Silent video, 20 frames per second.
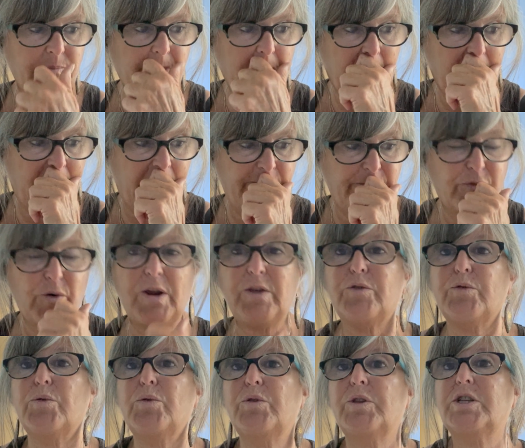halfway
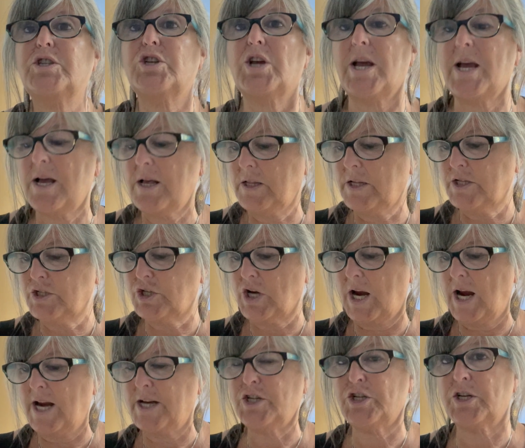through the challenge,
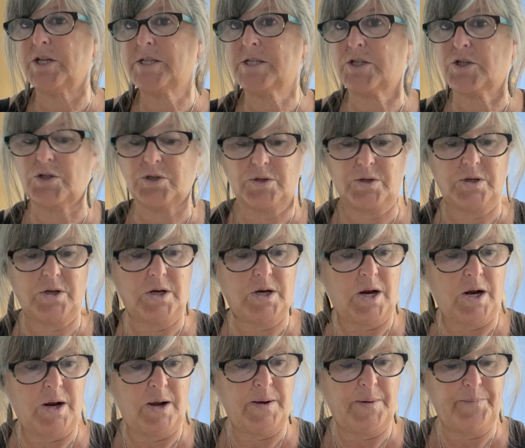I
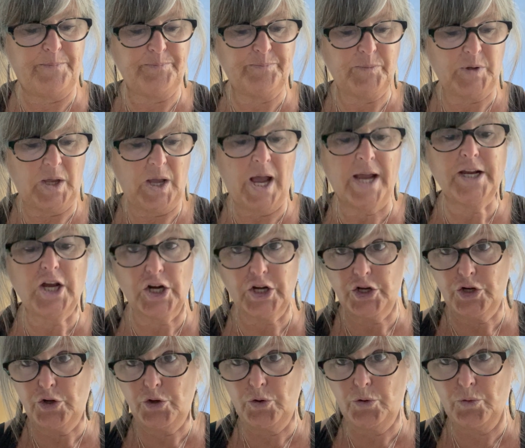got
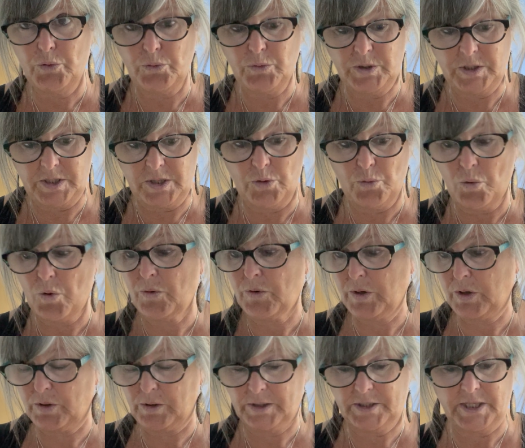a new
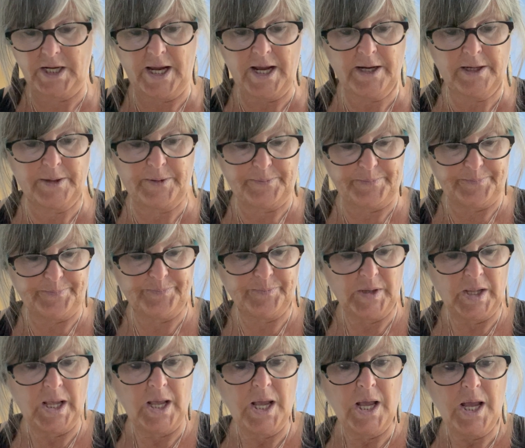Oracle deck.
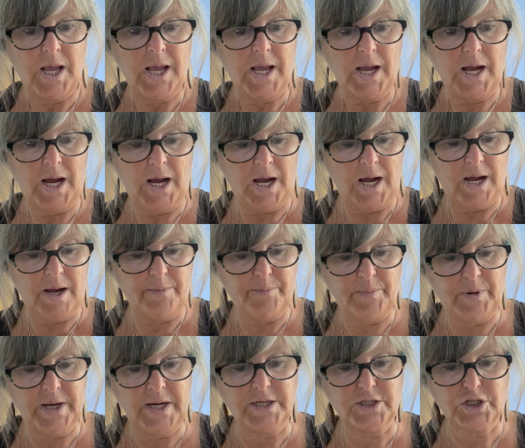
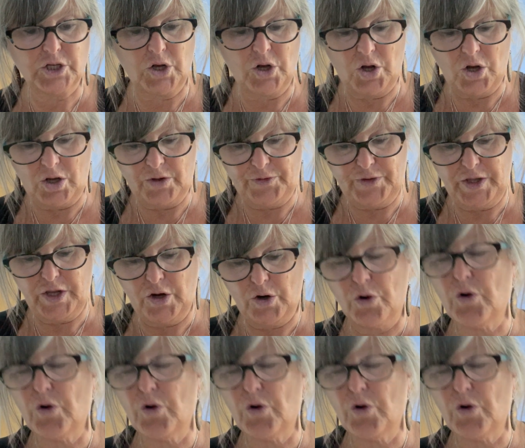It's called the